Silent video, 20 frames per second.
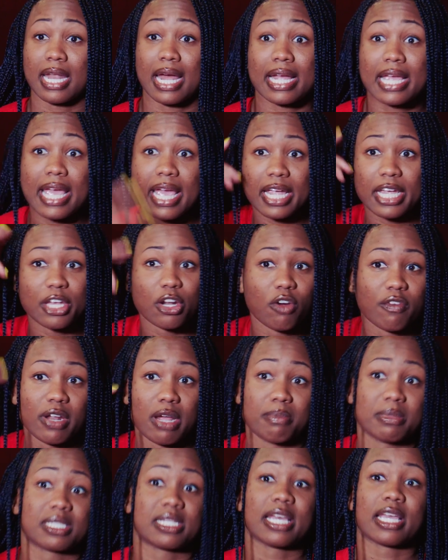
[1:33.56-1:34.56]
and I can't get over
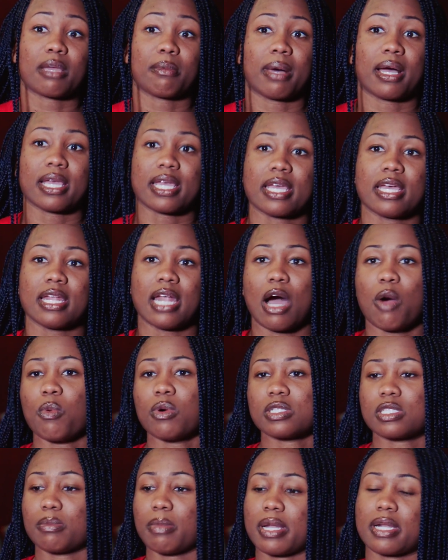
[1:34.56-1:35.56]
that mistake in my head, I
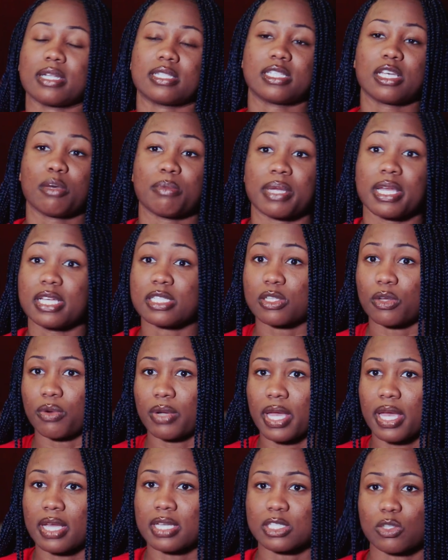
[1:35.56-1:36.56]
want somebody to tell me it's
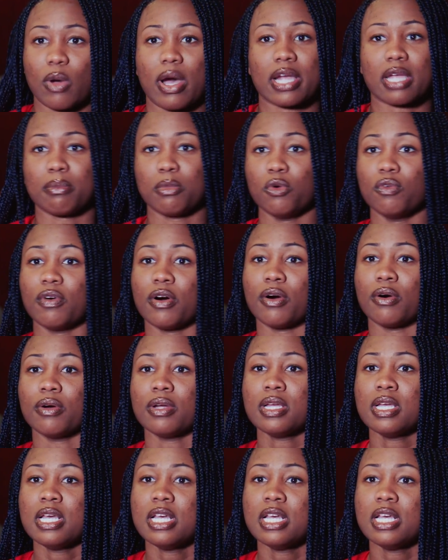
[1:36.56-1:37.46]
okay so I can move on.